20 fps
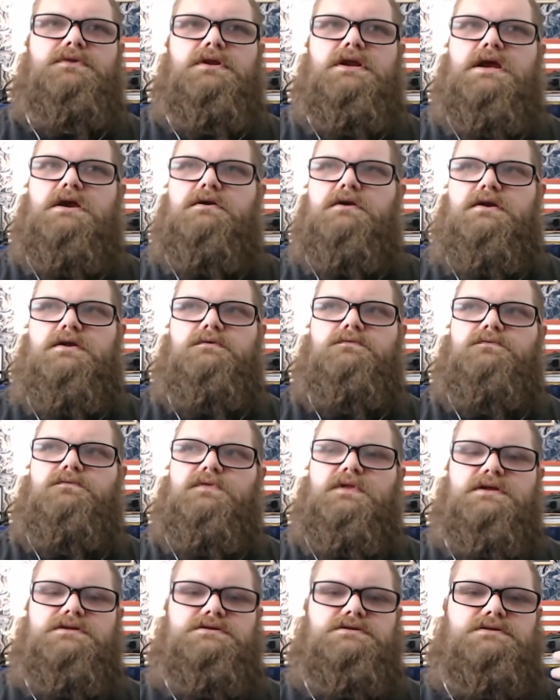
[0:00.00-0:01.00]
the narrative.
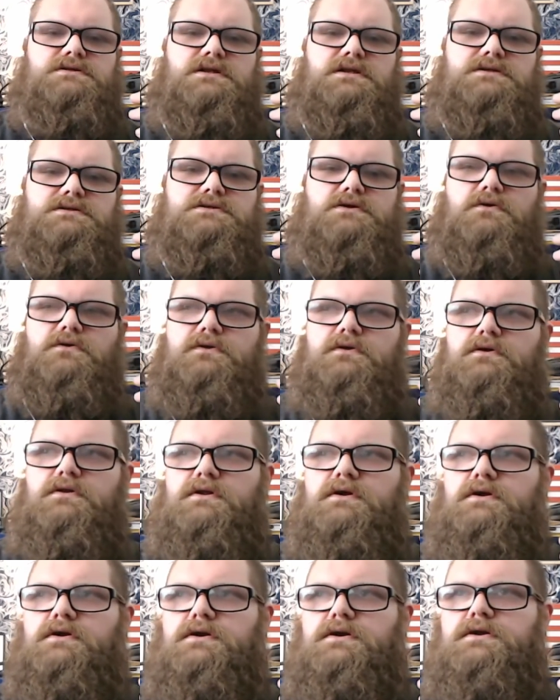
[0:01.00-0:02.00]
That's all they're
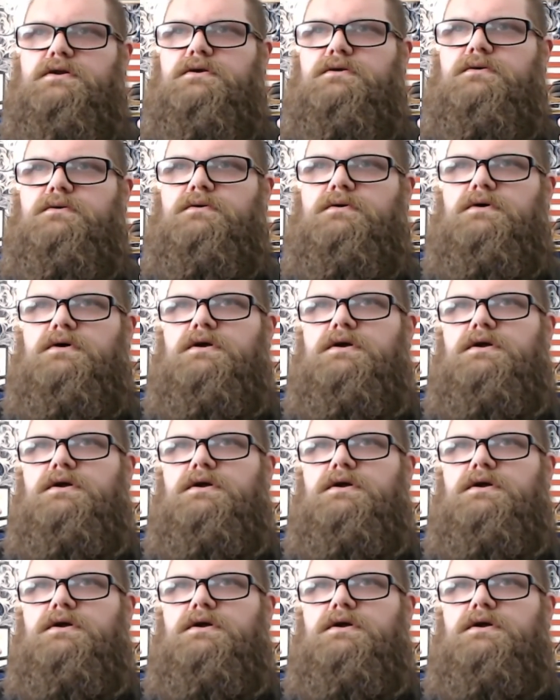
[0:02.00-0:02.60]
there to do.